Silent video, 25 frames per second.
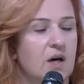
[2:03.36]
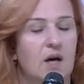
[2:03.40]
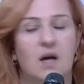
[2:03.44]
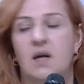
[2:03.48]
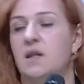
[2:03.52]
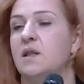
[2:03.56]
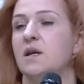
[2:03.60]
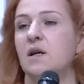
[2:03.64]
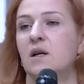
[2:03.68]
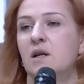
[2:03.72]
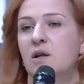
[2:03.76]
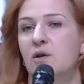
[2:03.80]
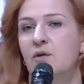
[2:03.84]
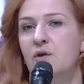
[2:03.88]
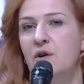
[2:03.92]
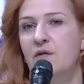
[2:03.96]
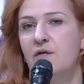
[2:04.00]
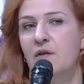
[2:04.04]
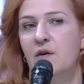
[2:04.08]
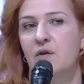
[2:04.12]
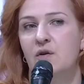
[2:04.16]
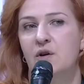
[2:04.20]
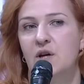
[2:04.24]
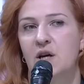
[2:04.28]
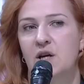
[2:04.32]
at the Clooney
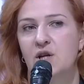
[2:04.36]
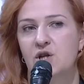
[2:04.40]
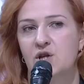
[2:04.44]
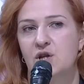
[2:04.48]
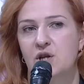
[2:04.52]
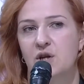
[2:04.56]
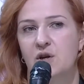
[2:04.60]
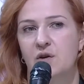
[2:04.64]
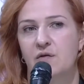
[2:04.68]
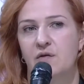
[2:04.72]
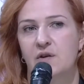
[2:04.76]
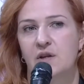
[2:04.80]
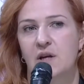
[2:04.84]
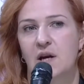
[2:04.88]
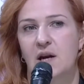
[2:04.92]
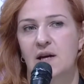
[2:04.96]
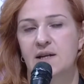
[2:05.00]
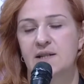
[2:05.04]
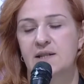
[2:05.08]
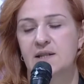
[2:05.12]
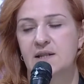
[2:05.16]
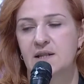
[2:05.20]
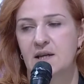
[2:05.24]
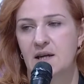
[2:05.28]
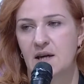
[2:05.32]
Foundation over the
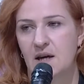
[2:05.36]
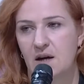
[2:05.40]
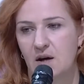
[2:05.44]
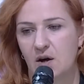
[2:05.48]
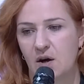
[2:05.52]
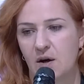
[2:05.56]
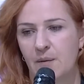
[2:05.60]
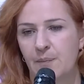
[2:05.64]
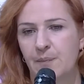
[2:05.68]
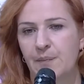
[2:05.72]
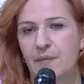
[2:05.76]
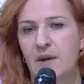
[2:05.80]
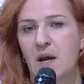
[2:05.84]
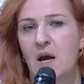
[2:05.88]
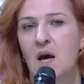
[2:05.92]
last year.